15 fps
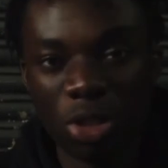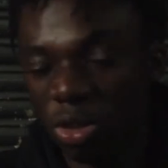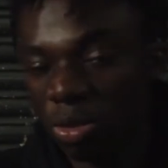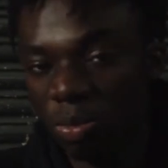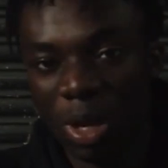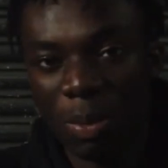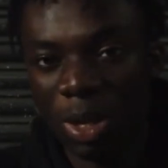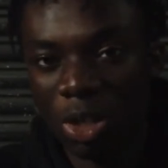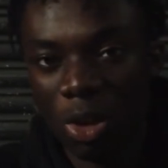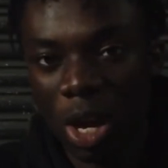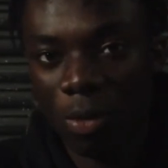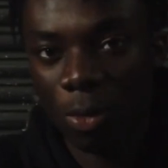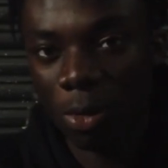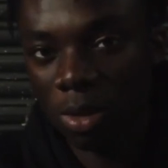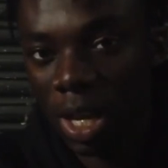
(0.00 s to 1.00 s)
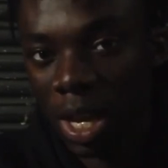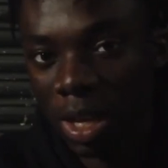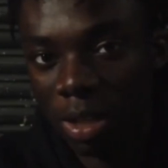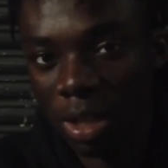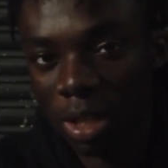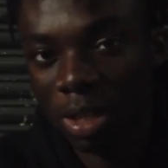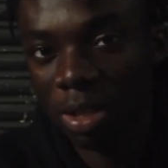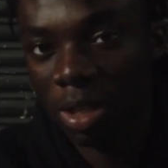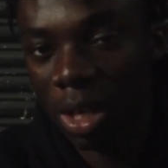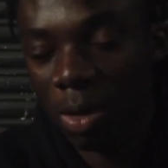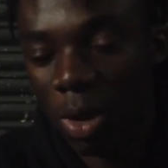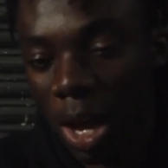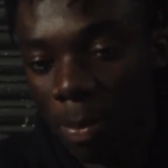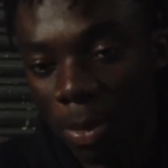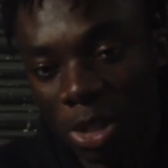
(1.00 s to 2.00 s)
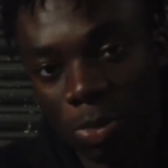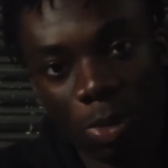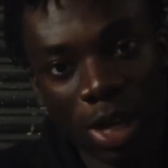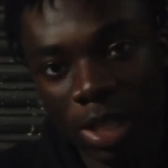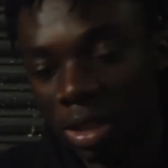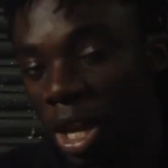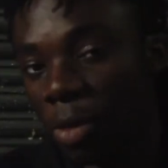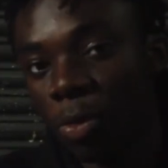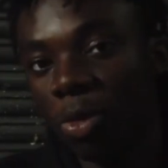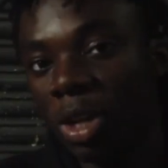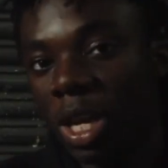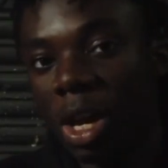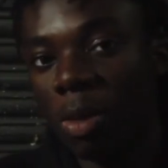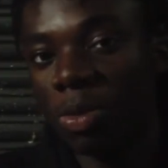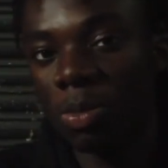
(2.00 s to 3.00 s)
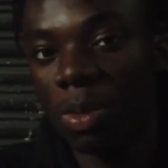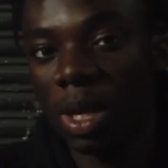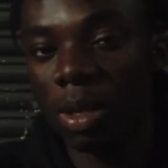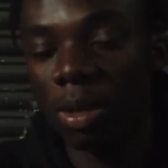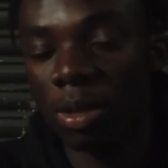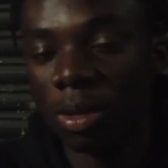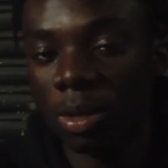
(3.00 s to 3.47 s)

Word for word: Just maybe try it for a day and see what happens, but it definitely helps me.